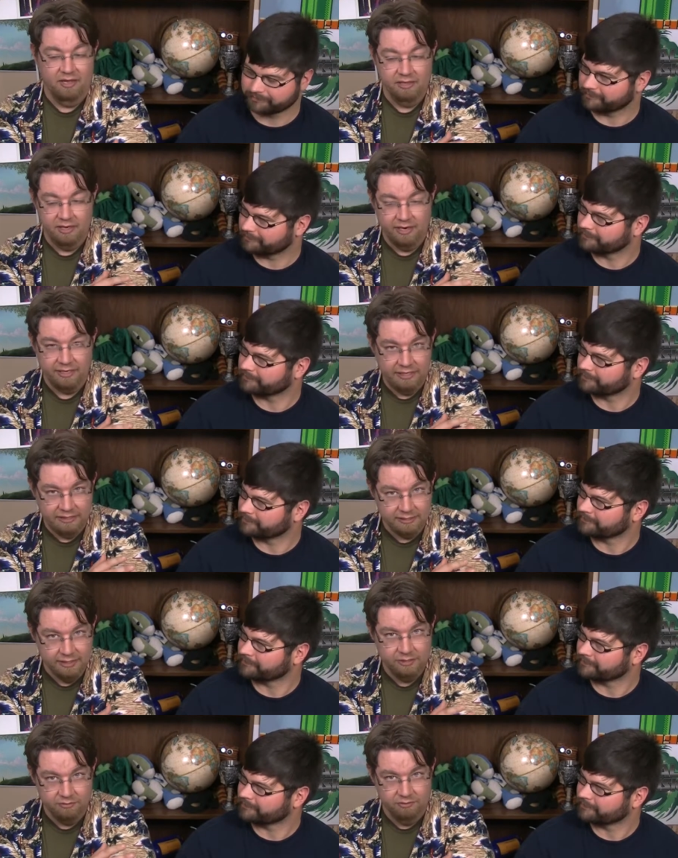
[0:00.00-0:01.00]
Speaker 1: and then i
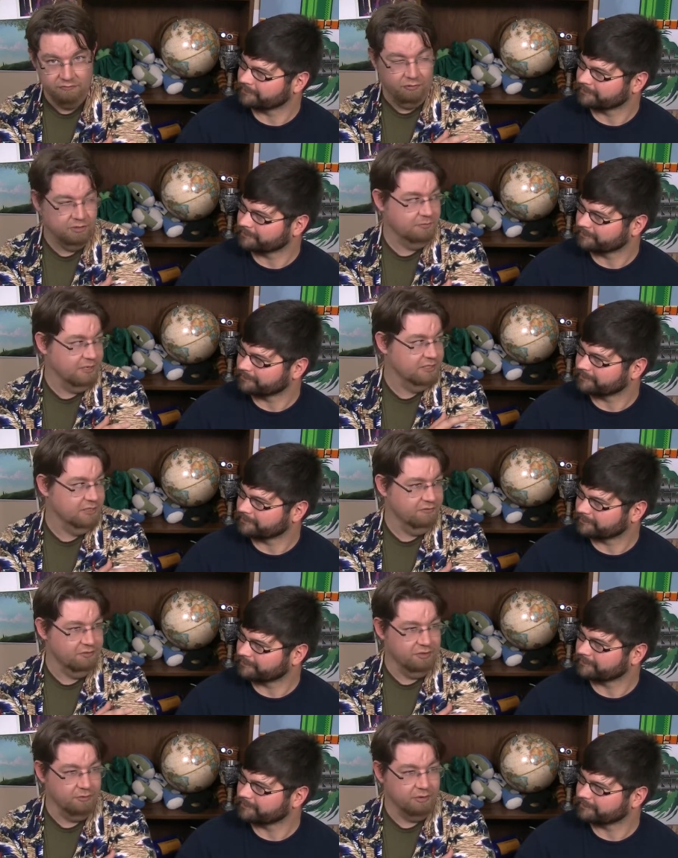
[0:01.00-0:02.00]
continue to force myself
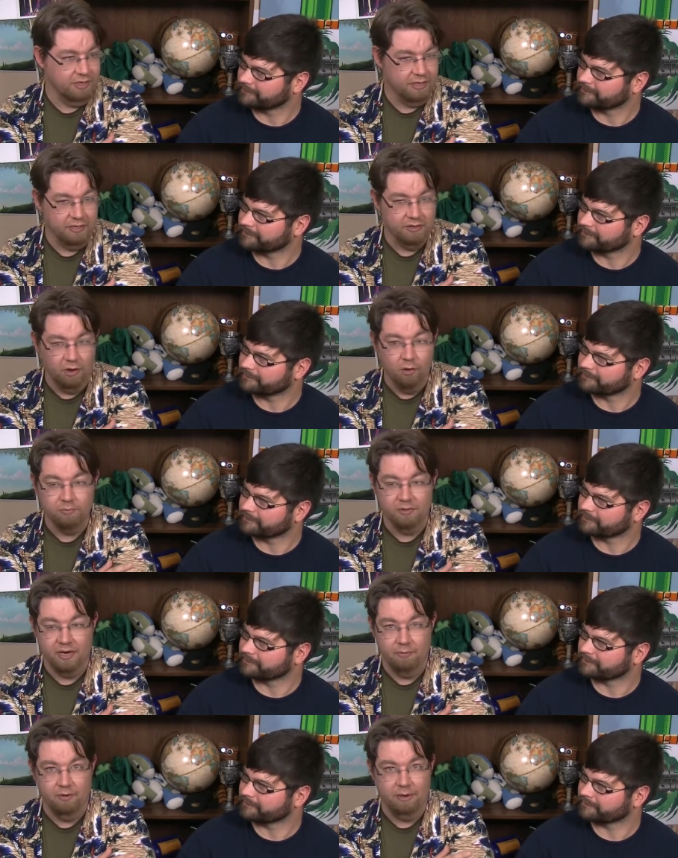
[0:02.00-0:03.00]
to do it in the hope that
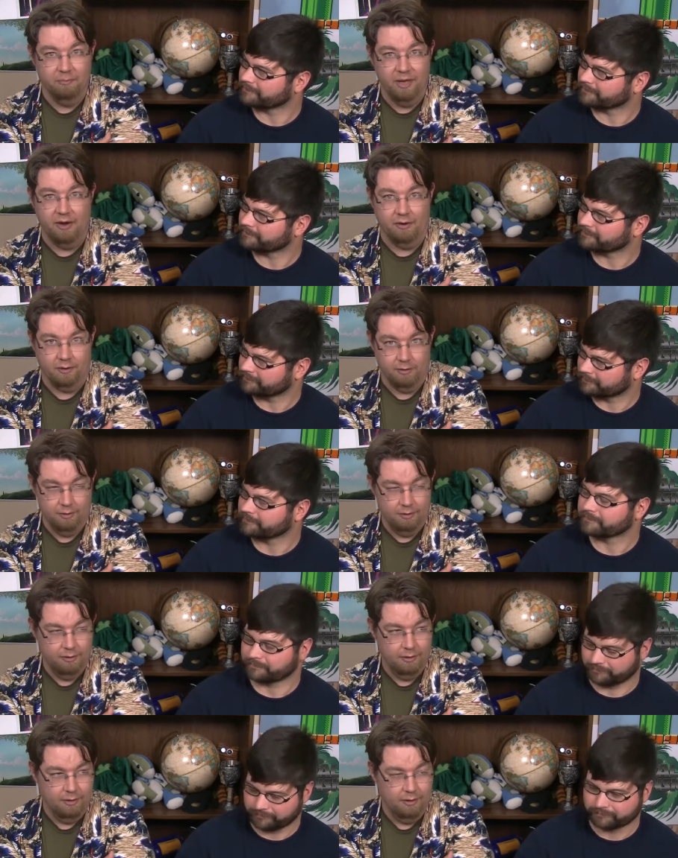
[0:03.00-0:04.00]
i will get better
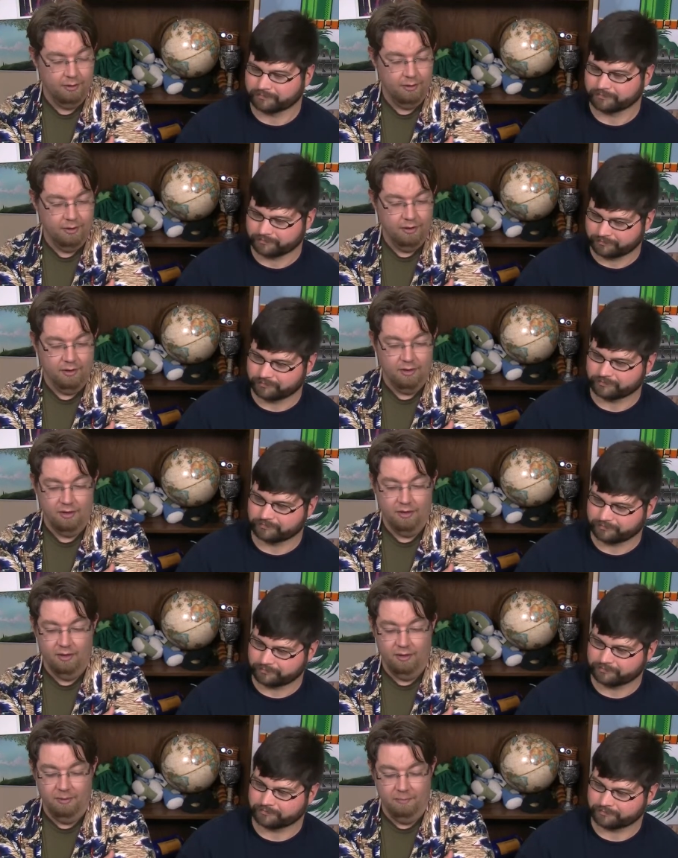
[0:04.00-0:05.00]

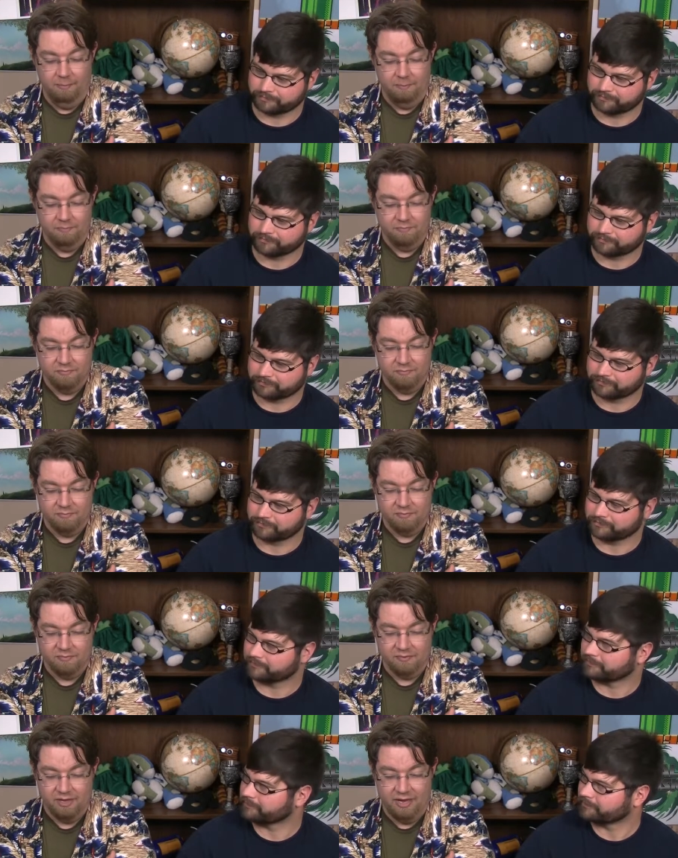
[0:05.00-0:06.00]
um,
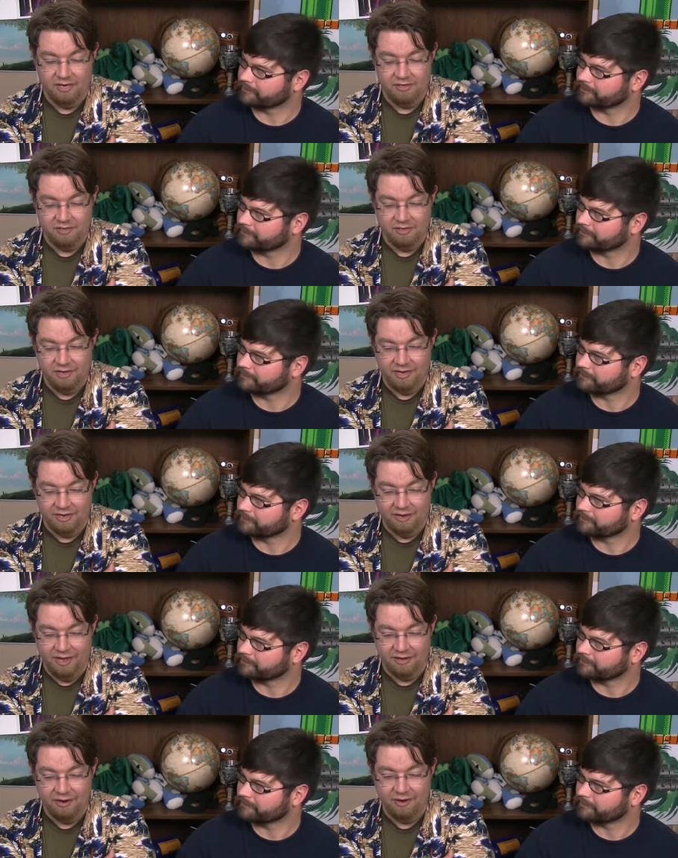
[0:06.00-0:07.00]
and I,
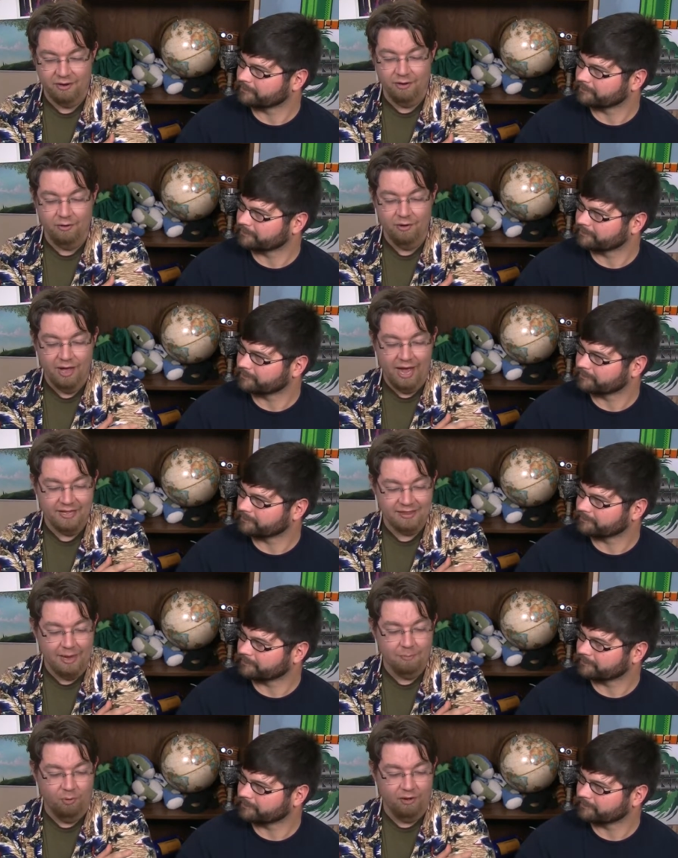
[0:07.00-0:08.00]
I, I don't know. At
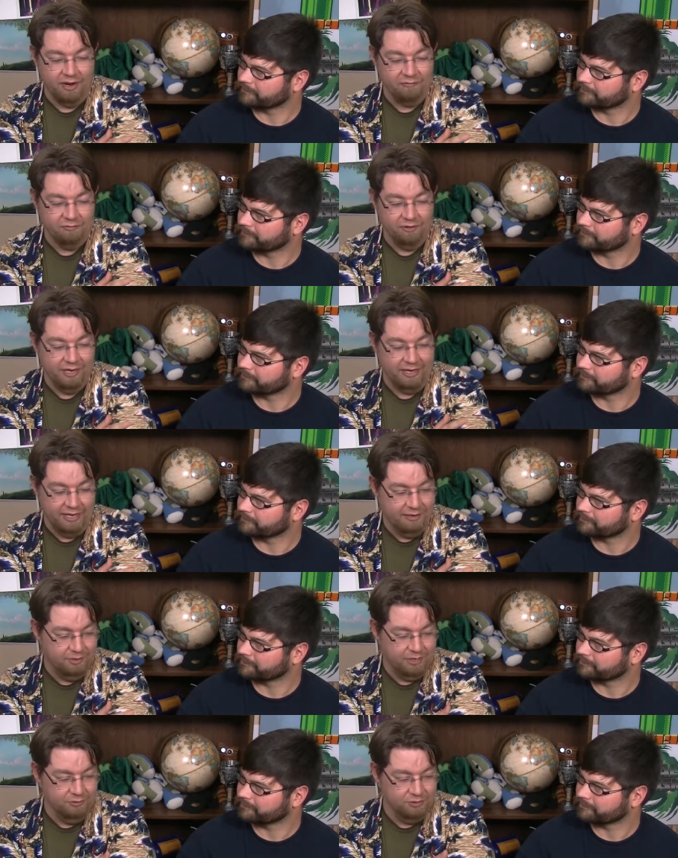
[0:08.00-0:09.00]
that point, I feel like
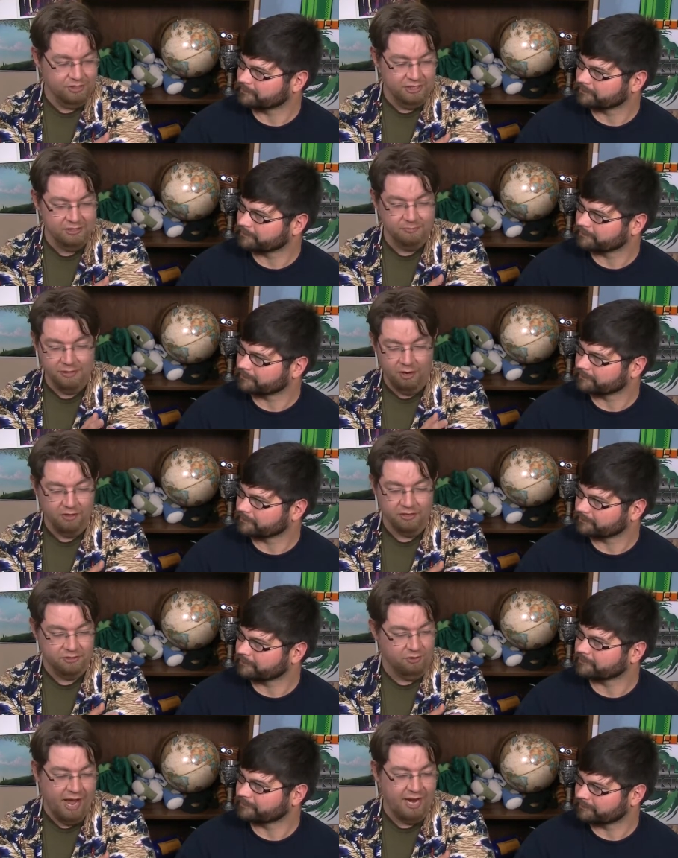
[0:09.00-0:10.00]
anybody who sees me on the
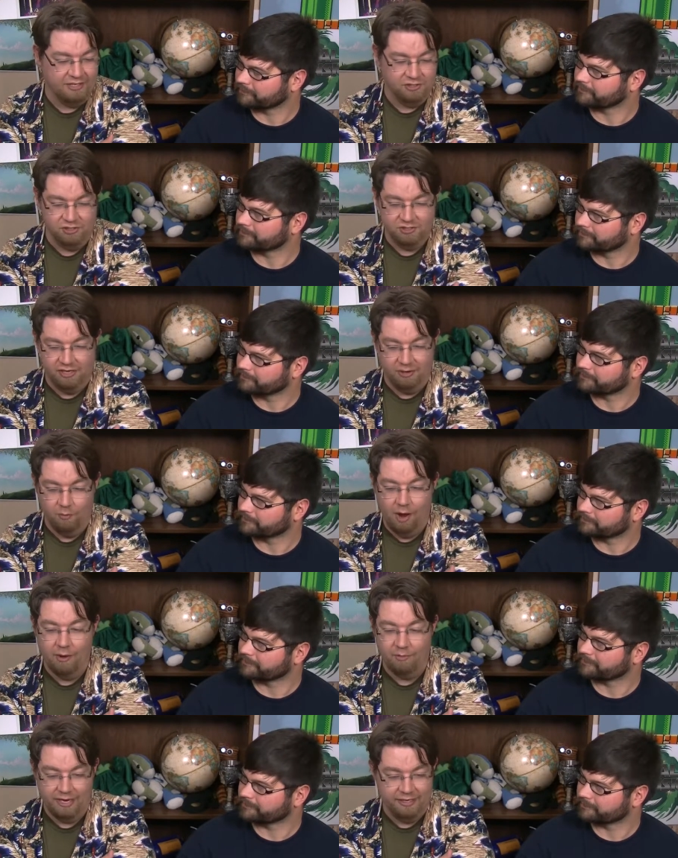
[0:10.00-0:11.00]
track is just like,
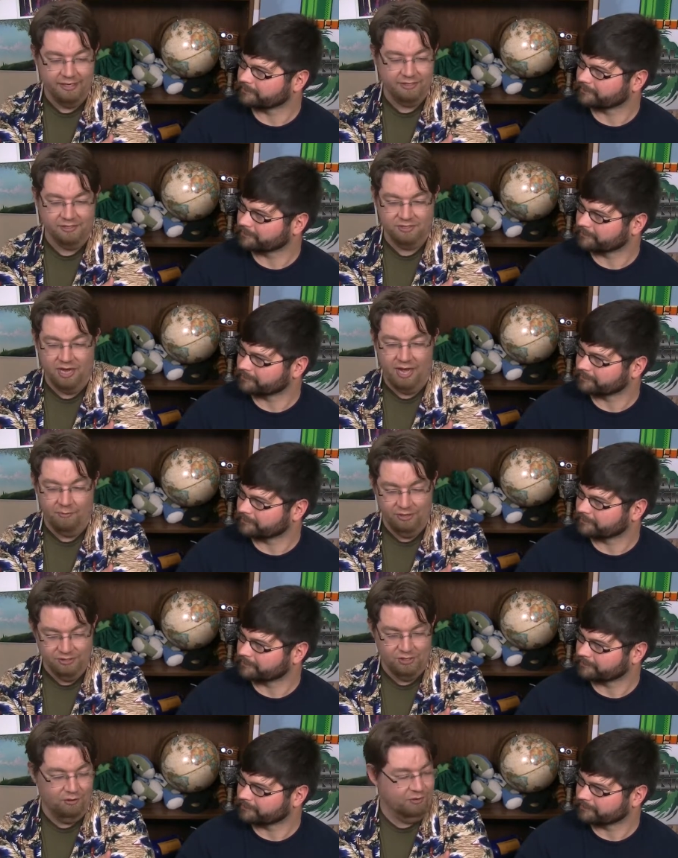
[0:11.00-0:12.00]
why would I kick this guy when
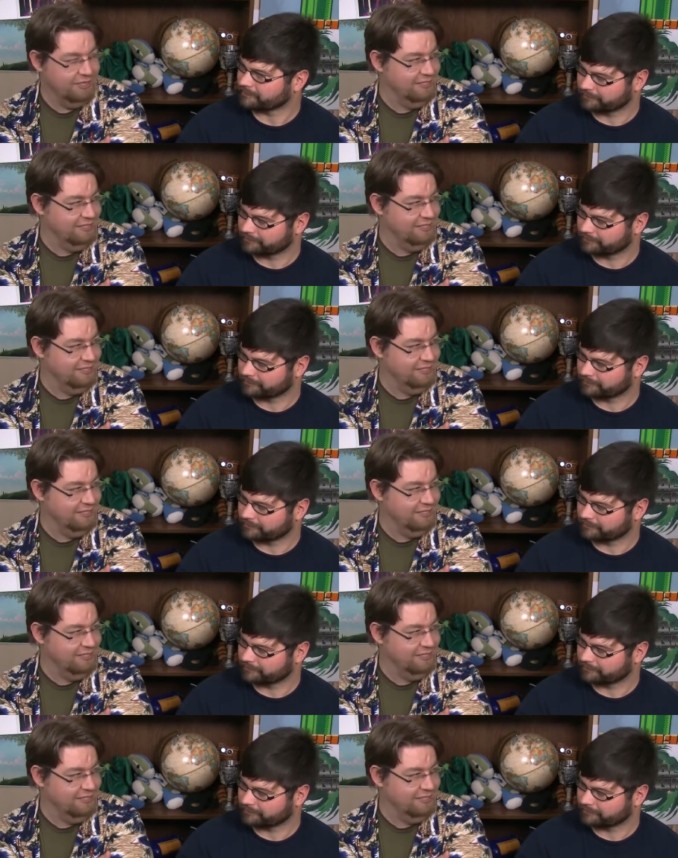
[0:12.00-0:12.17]
he's already